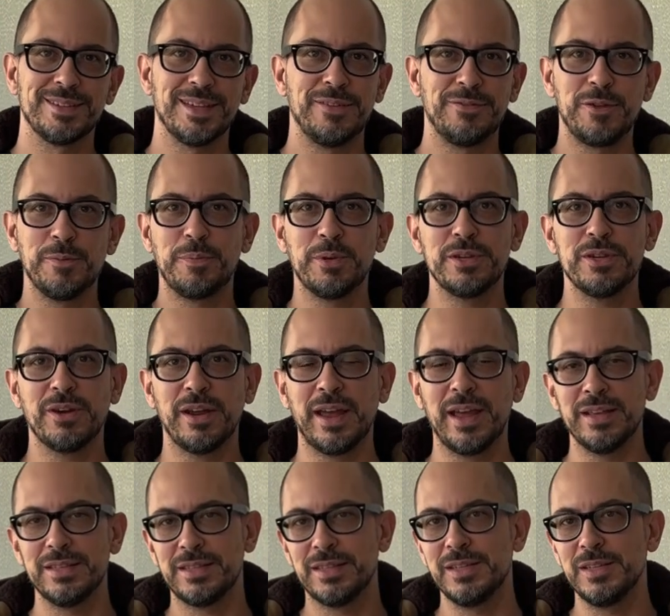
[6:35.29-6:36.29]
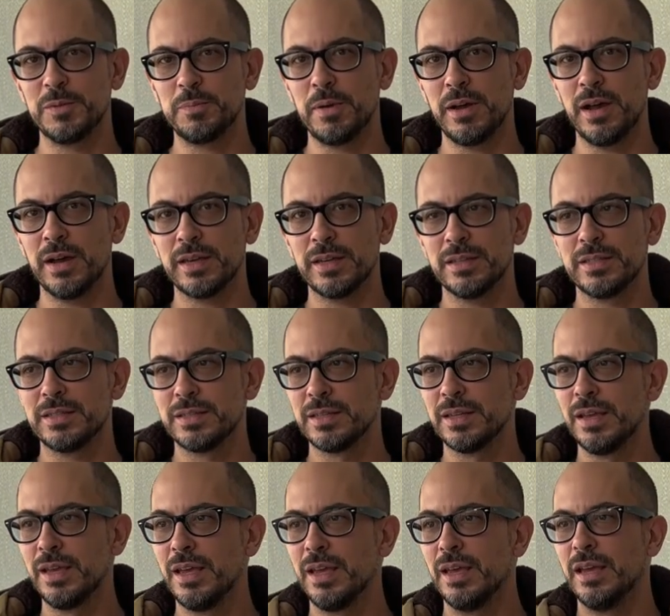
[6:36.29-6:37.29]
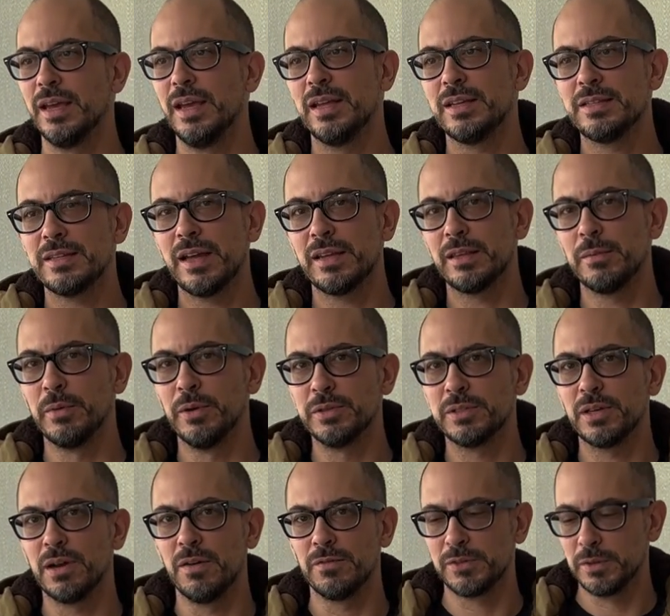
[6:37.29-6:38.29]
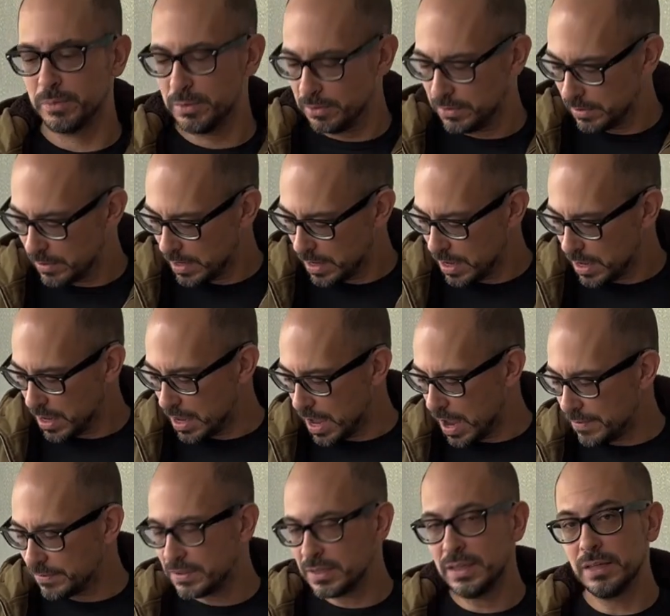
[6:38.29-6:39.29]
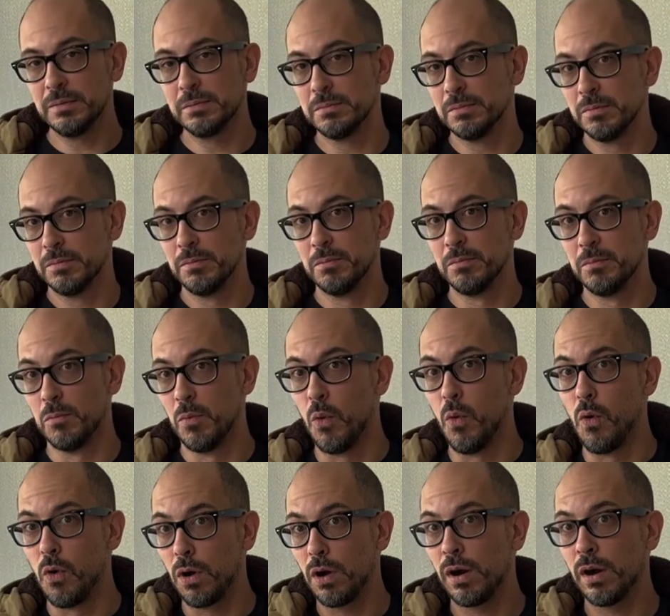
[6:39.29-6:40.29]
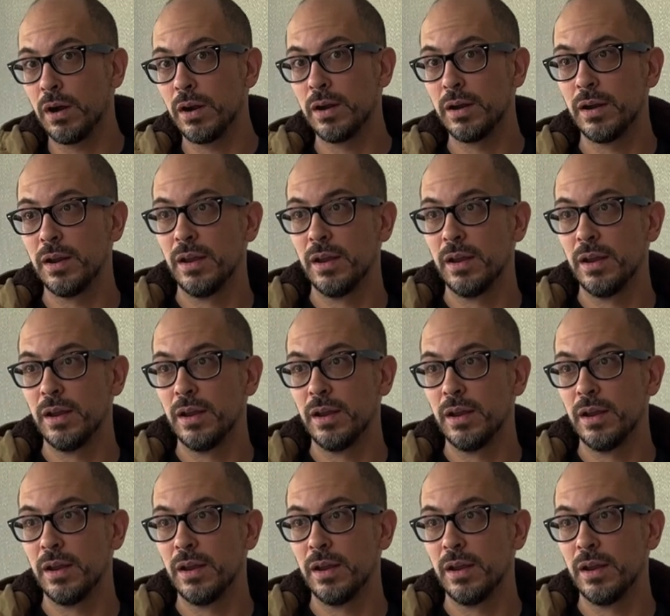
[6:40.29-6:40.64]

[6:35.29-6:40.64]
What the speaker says: If you're putting your hands in these pockets, it's not the most comfortable. I've seen more